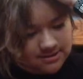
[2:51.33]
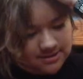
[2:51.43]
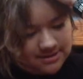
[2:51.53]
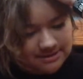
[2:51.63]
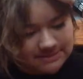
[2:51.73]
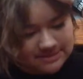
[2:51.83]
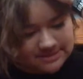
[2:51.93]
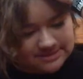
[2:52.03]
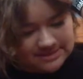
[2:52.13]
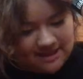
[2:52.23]
I'm going
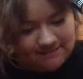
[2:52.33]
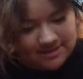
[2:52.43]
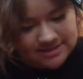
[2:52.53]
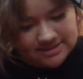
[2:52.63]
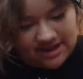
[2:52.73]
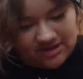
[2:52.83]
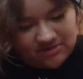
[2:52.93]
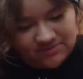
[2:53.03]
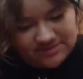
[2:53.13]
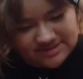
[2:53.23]
to stab my scalp.
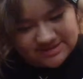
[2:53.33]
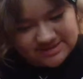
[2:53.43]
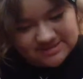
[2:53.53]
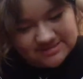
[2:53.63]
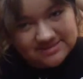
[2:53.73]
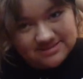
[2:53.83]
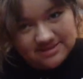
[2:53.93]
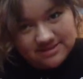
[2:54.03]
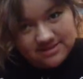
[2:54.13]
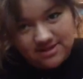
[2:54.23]

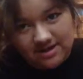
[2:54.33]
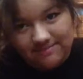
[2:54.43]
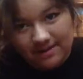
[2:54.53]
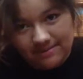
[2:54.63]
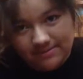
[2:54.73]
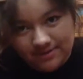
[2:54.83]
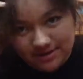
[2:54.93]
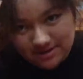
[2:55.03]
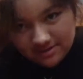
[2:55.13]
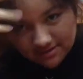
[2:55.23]
Trying to bobby pin it.